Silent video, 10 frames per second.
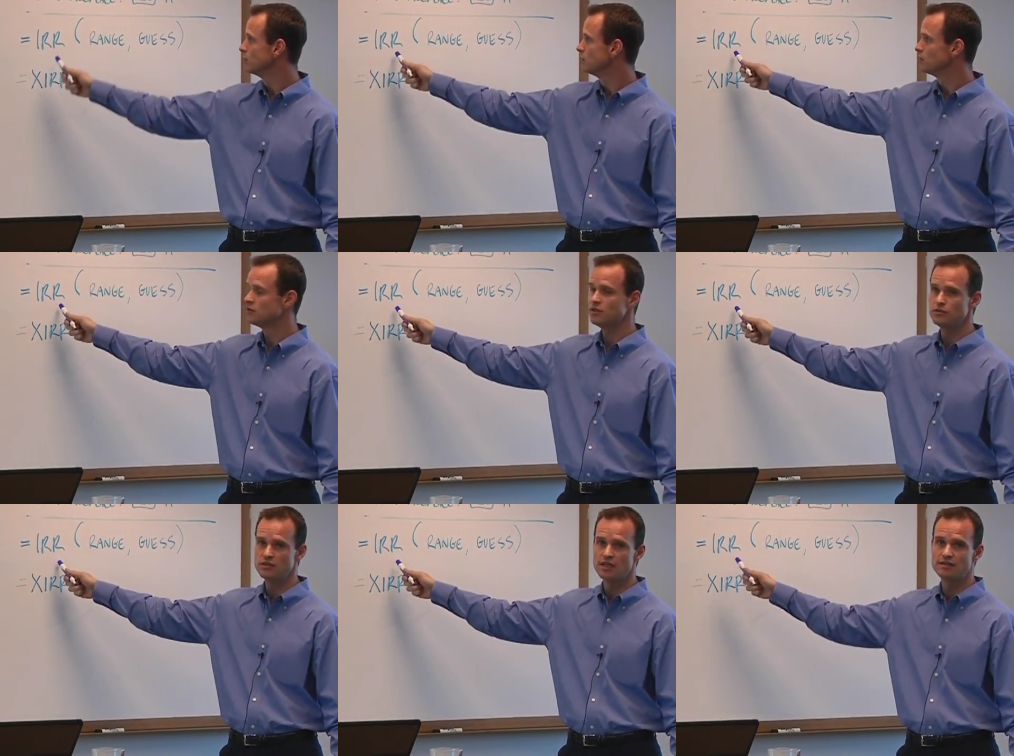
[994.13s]
just
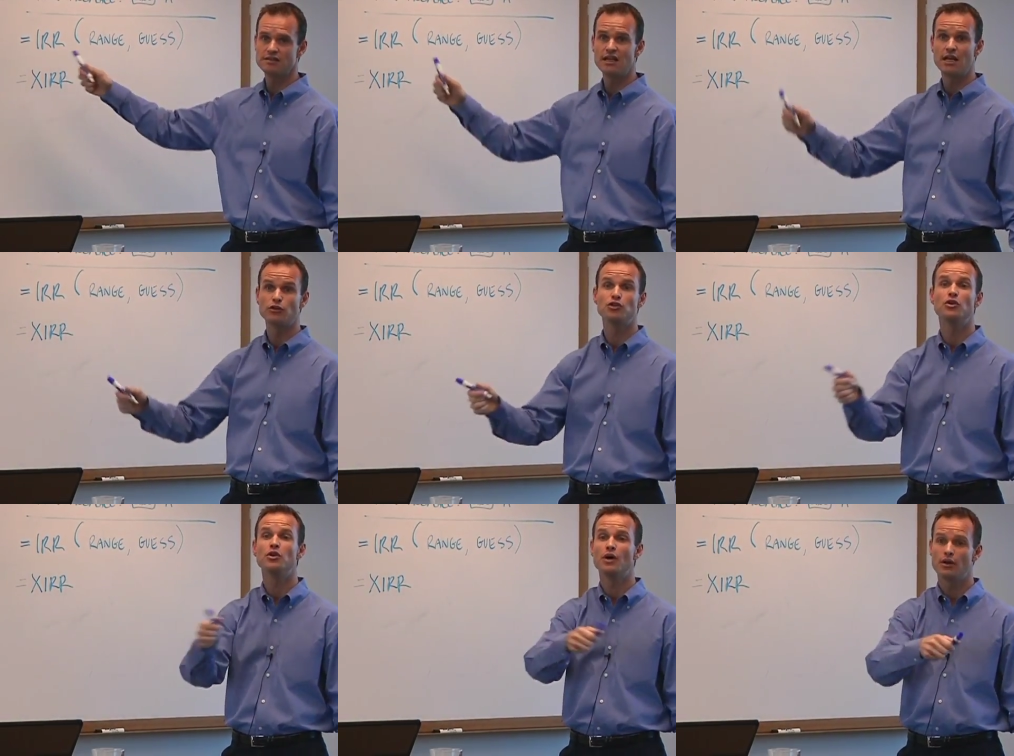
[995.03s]
use this, and I'll show
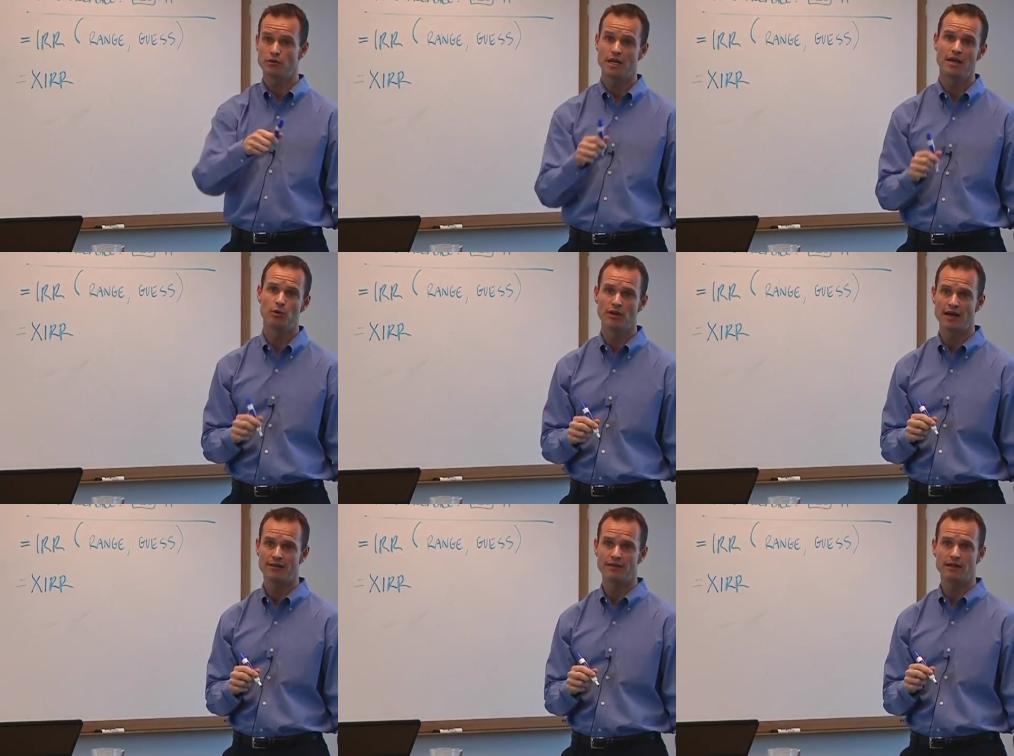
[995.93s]
you how to enable
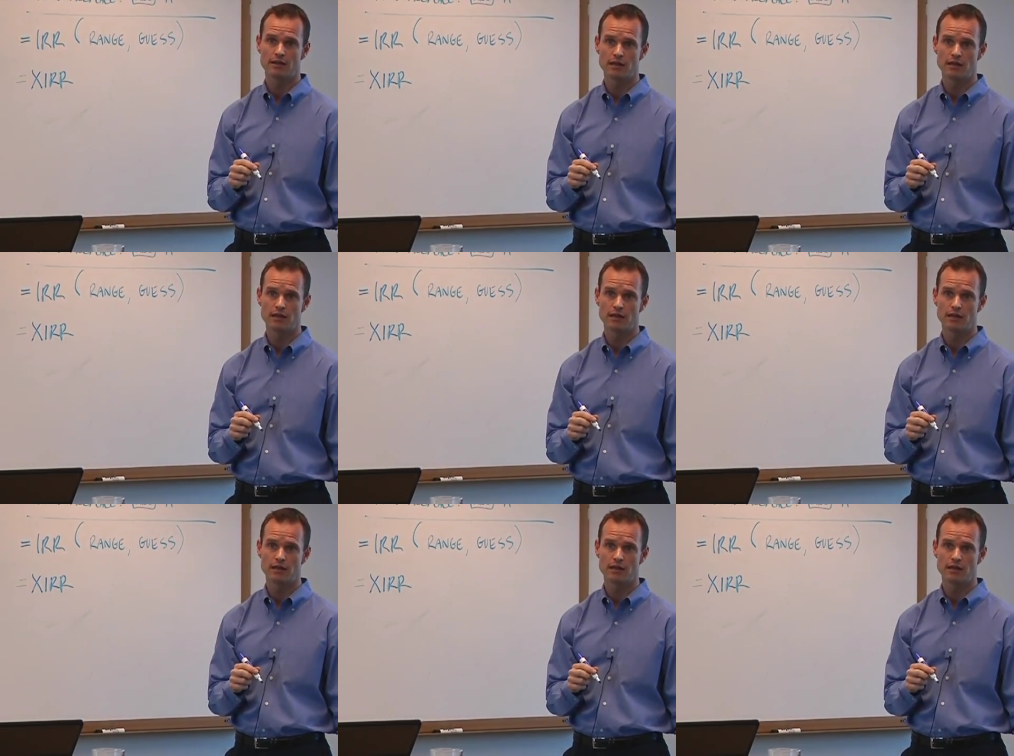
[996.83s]
that at the end of